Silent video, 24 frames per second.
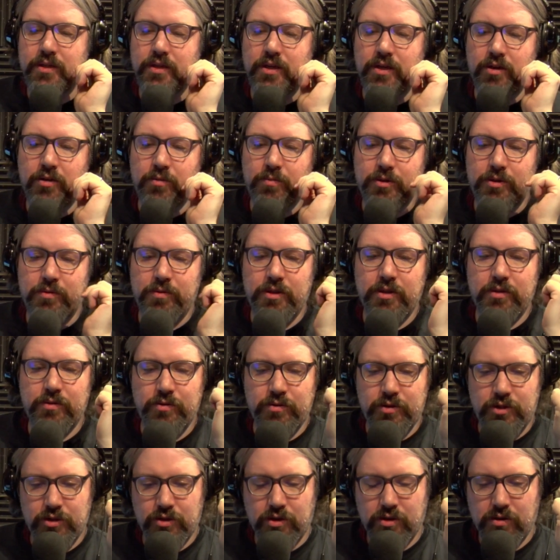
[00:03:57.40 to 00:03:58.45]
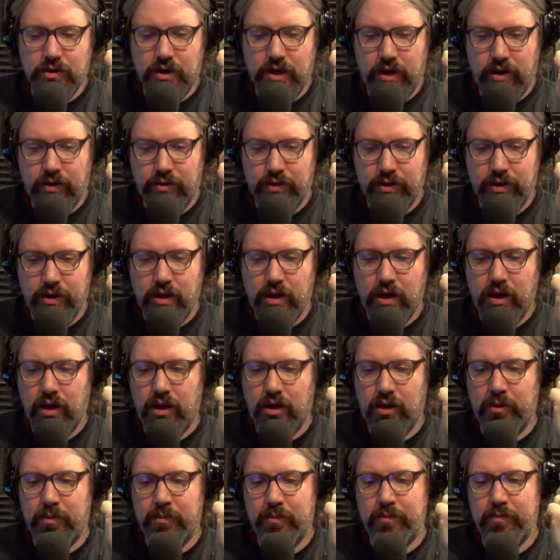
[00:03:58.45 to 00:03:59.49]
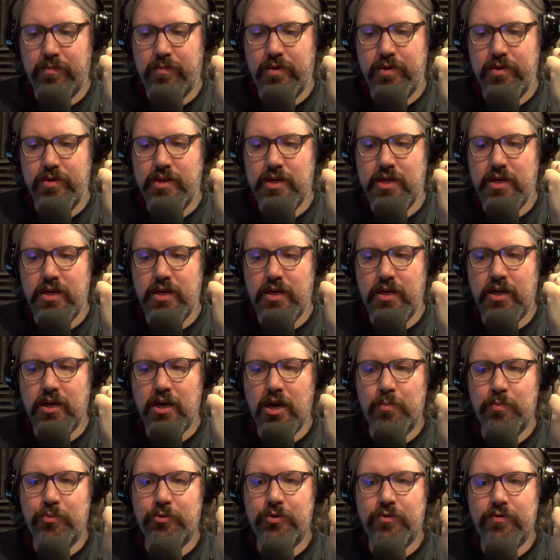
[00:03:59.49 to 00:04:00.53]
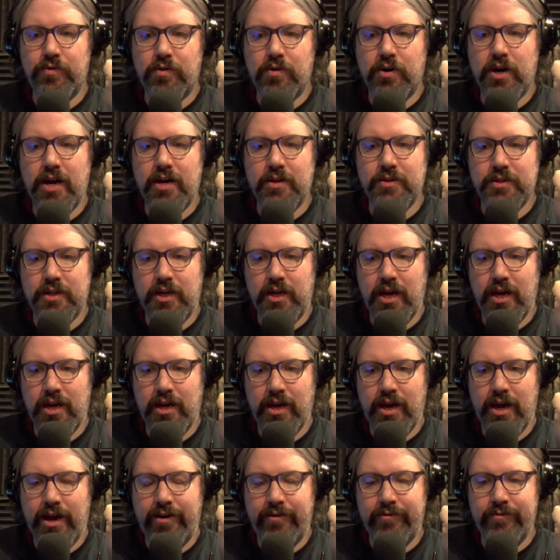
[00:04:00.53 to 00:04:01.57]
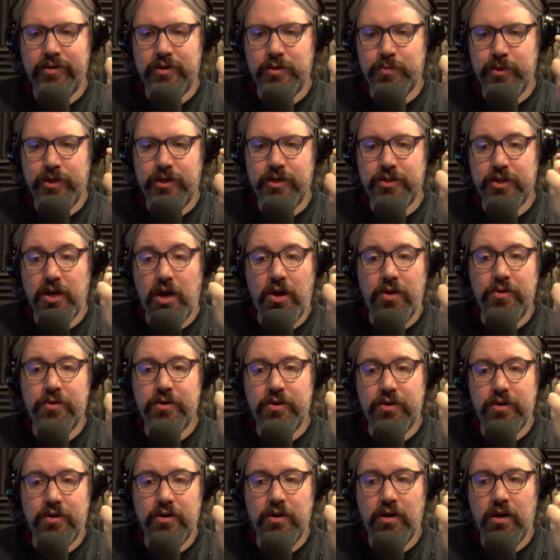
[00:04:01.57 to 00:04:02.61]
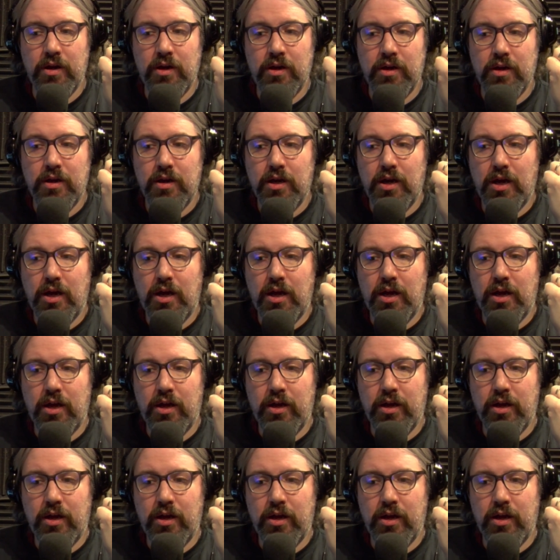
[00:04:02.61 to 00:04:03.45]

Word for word: you know, between the Lucha crowd, um the couple of crowds that I have experienced other Uh,